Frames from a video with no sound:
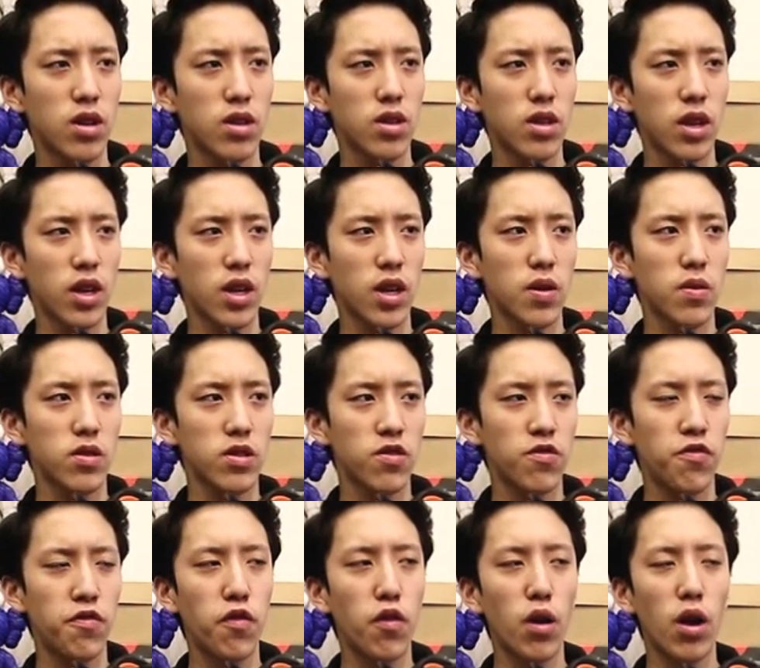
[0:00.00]
think it was
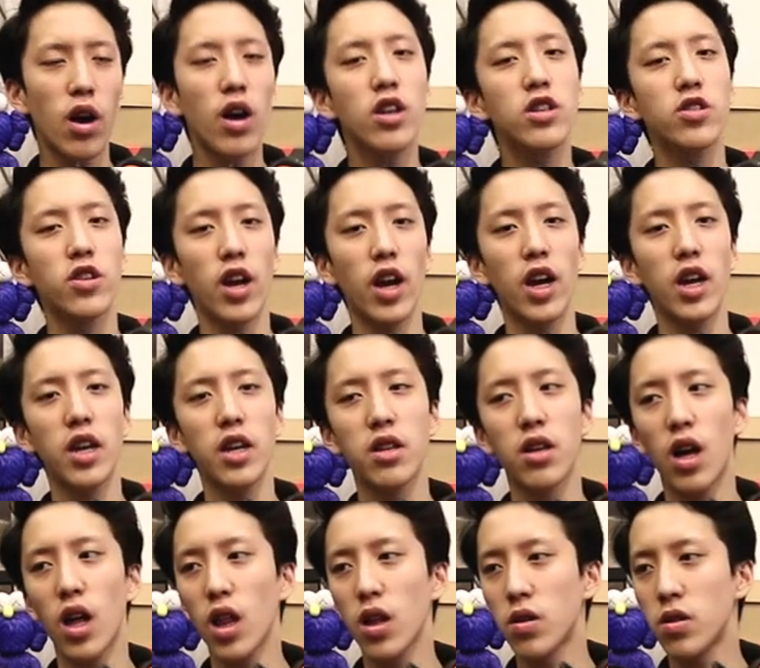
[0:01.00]

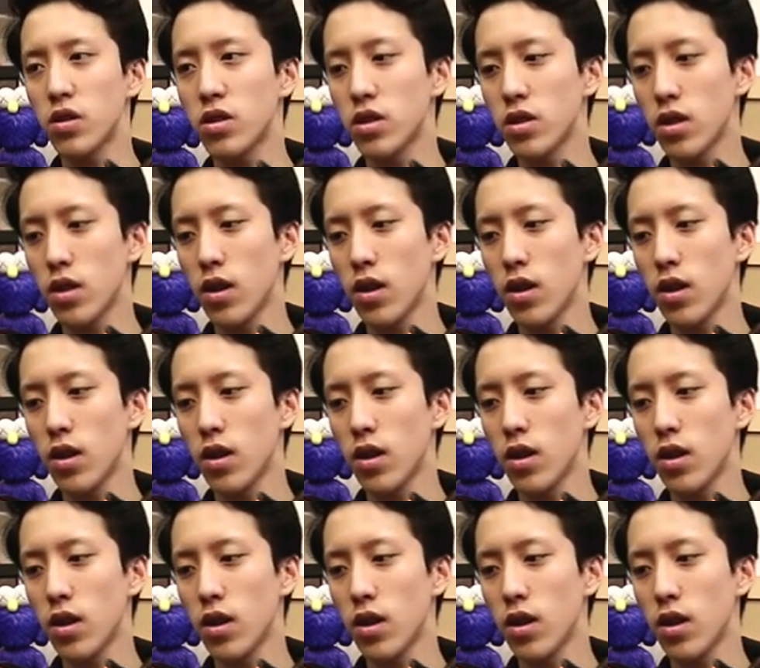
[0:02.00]
$480,